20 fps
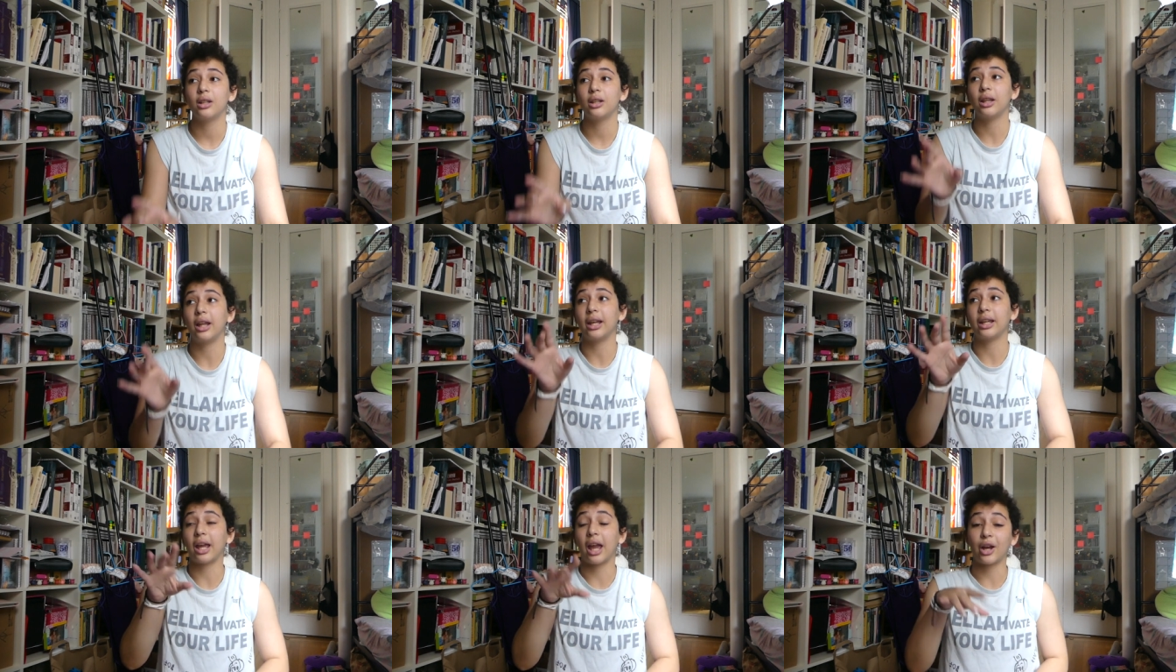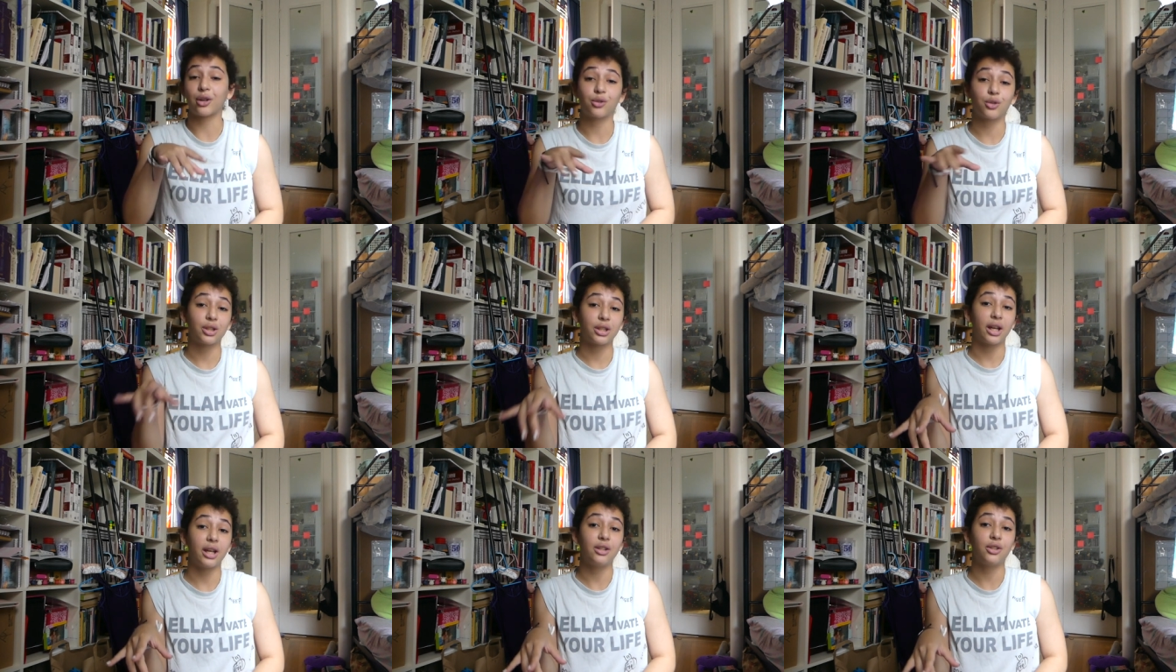like
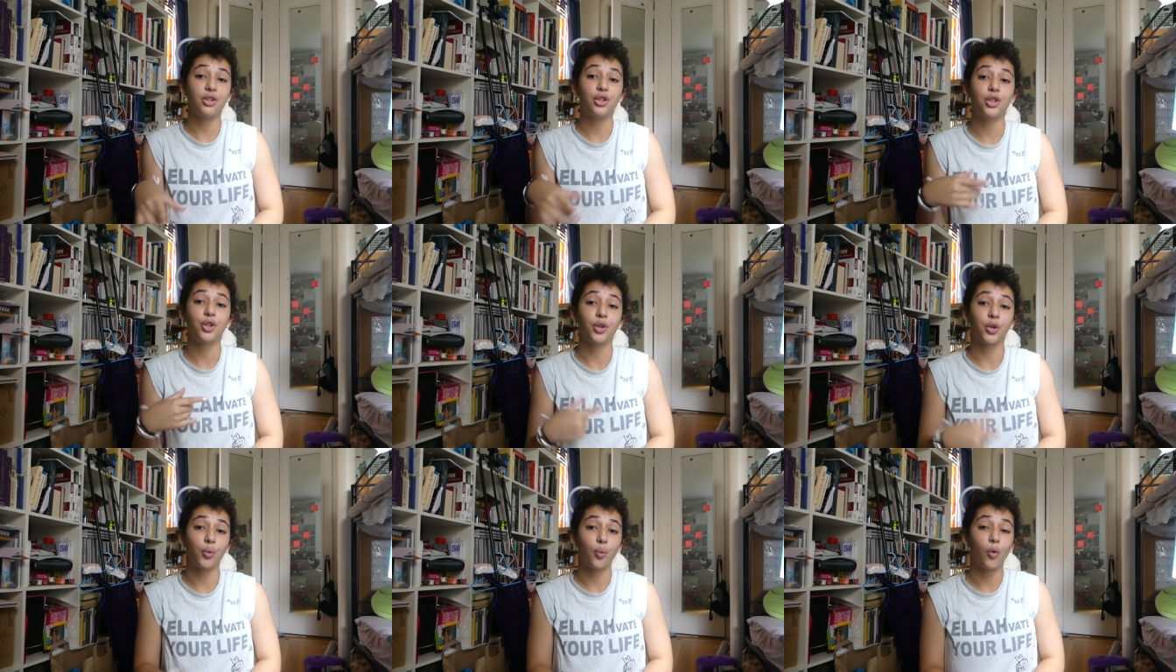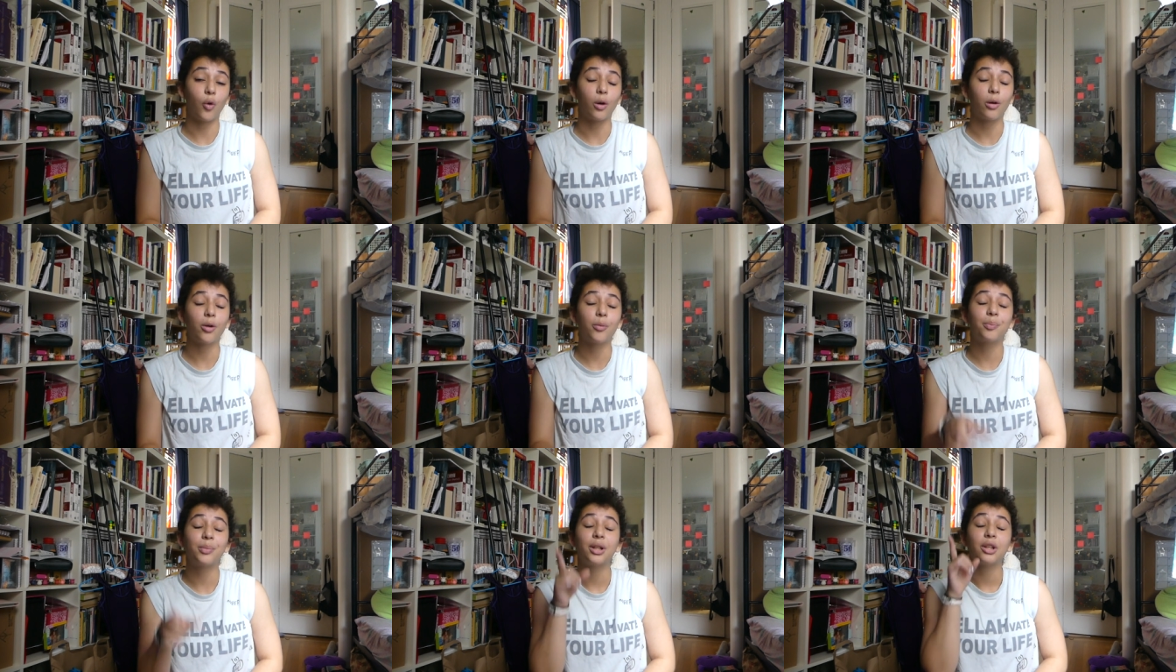exercises during
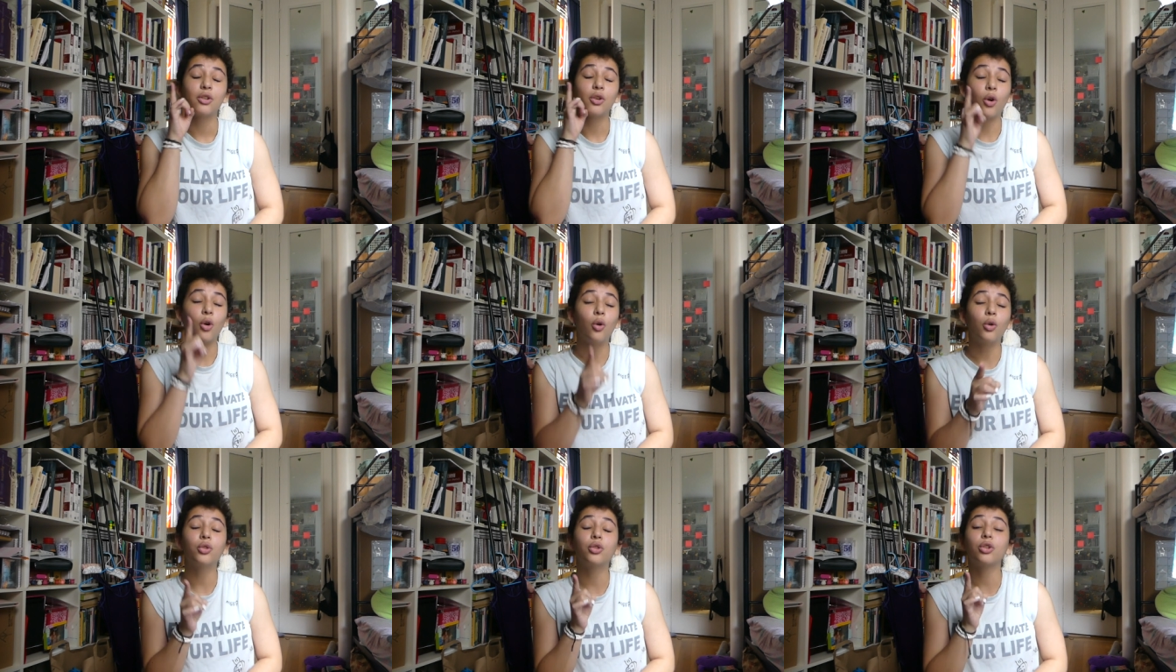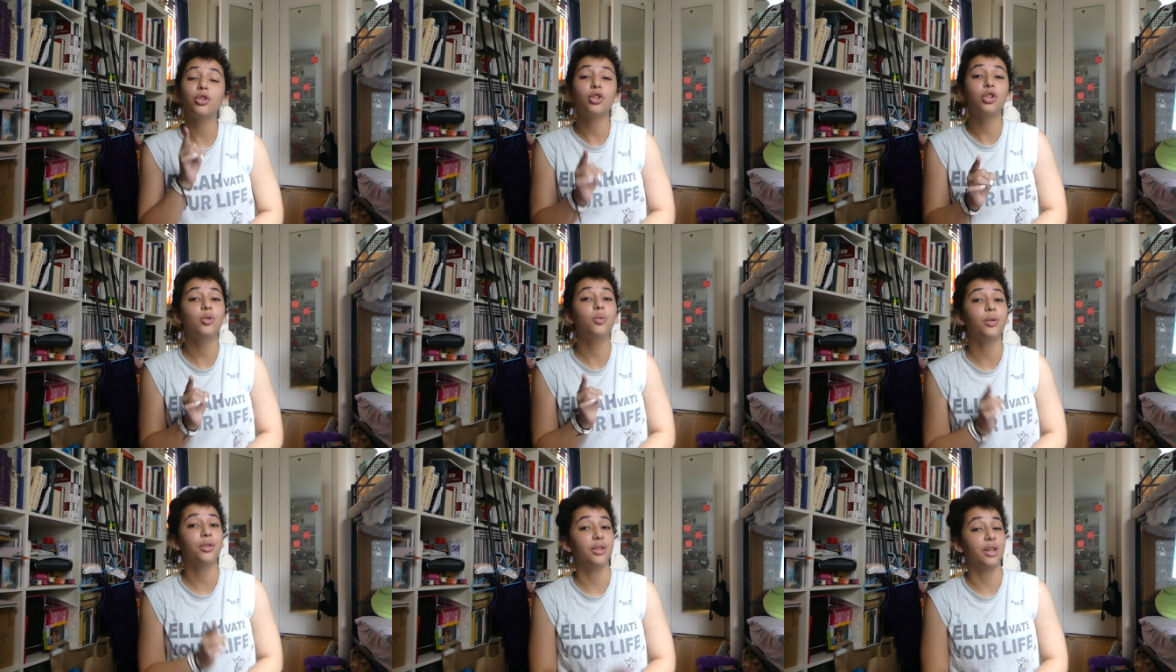warm-up. Older
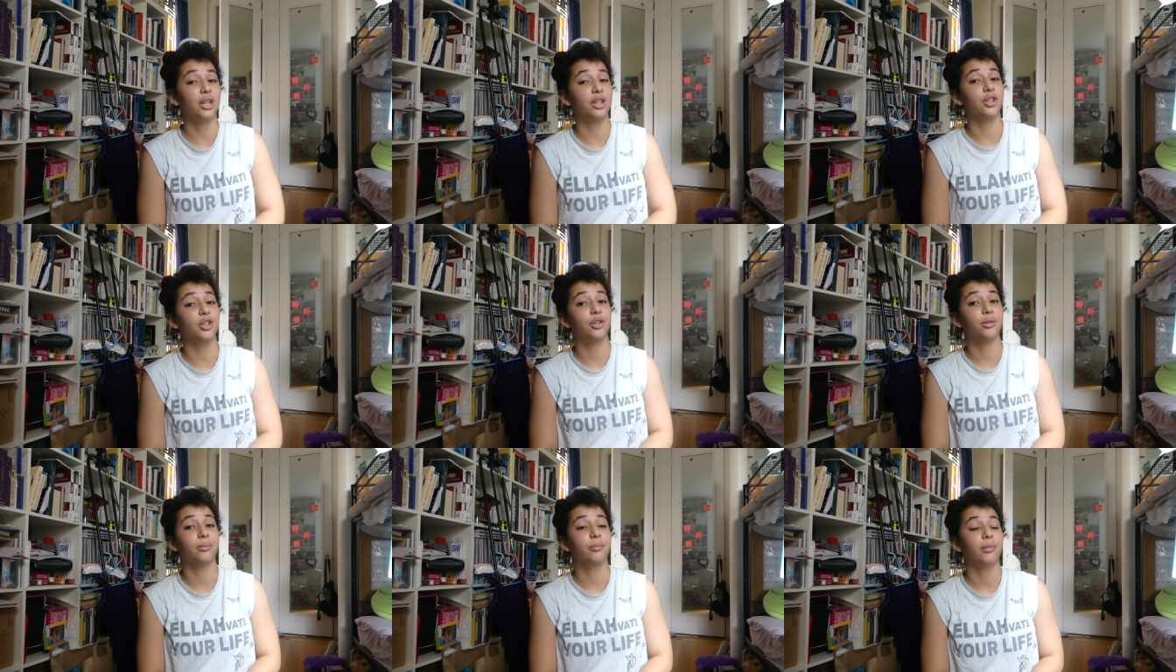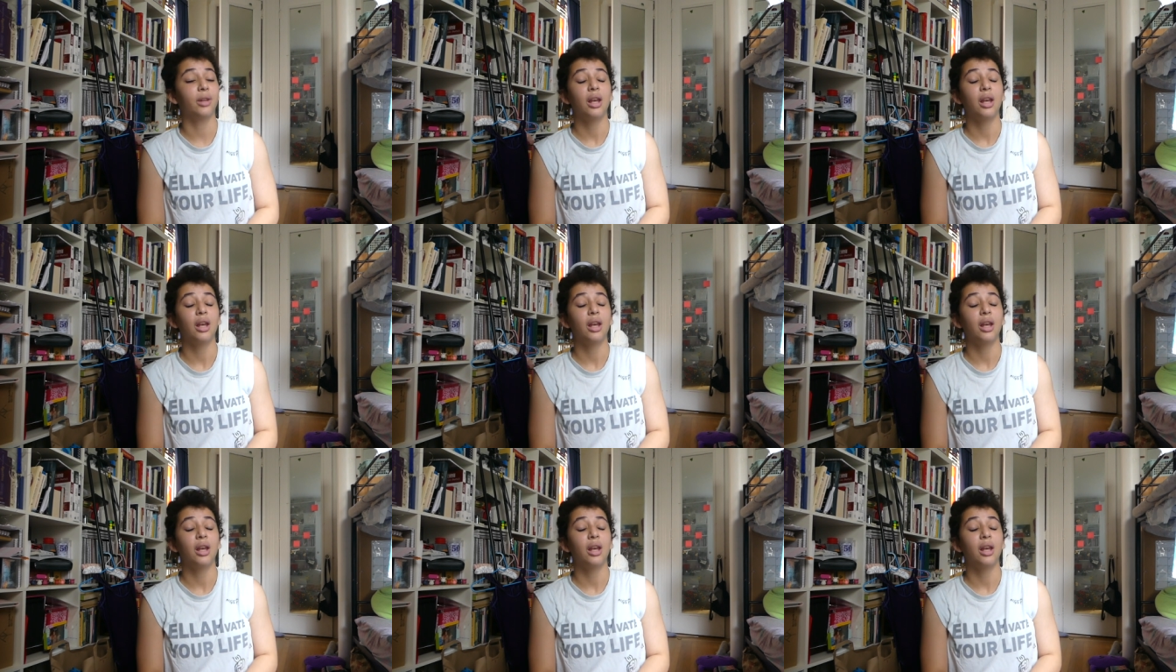you will thank you.